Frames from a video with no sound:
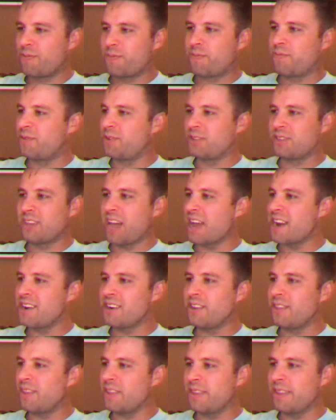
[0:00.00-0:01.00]

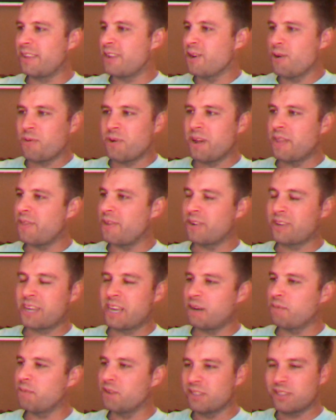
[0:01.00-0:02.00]
decided, you know what, their
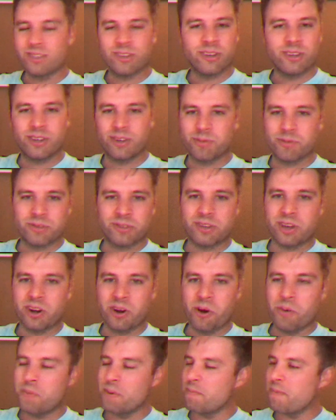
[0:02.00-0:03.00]
Camry's hood was going to
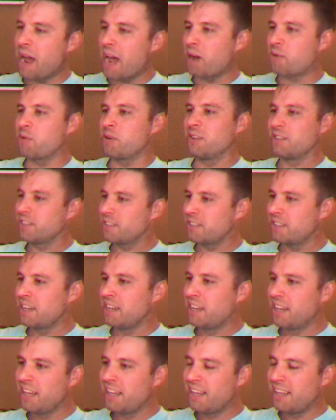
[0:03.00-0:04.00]
open backwards.
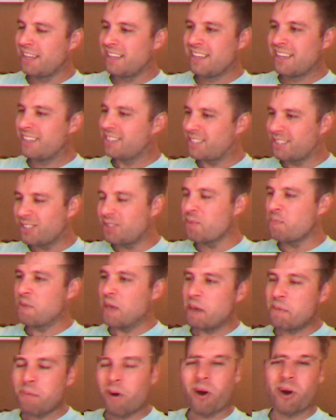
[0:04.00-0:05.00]
This is a
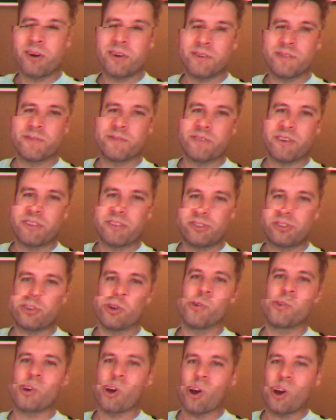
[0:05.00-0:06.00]
big part of
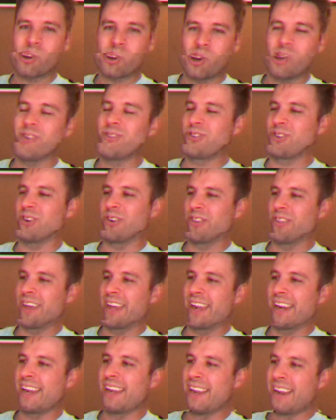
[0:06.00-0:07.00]
show car culture
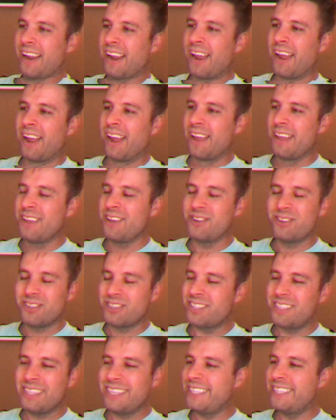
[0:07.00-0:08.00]
that you
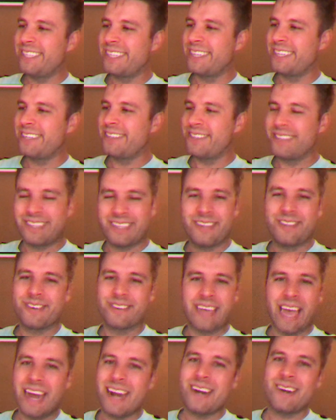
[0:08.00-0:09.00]
just either
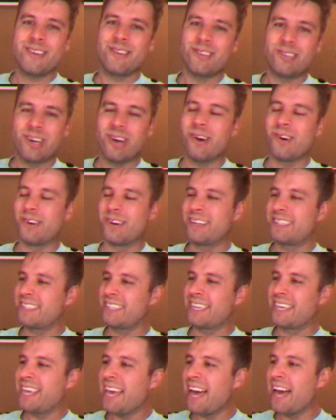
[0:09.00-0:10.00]
get it or you don't. It's
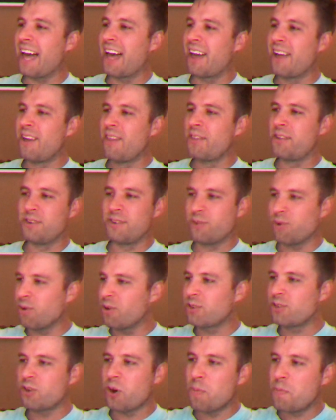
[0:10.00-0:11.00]
like, yeah, the
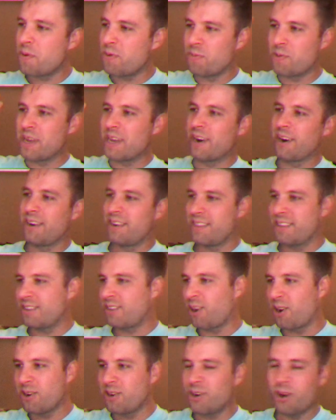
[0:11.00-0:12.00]
doors open weird, this
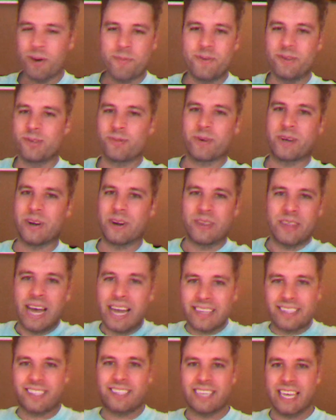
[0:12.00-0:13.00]
hood opens weird.
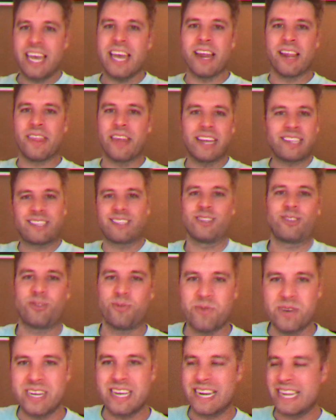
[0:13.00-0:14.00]
That's it. That's the
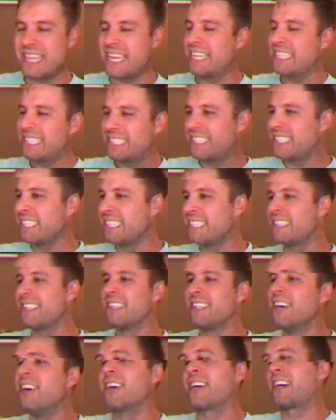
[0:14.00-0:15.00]
tweet. That's the
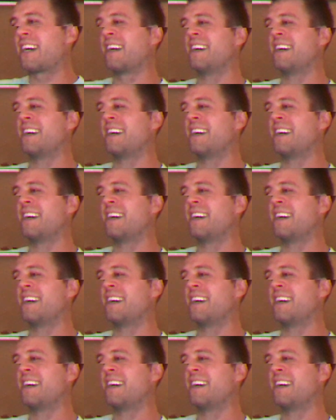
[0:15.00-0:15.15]
look.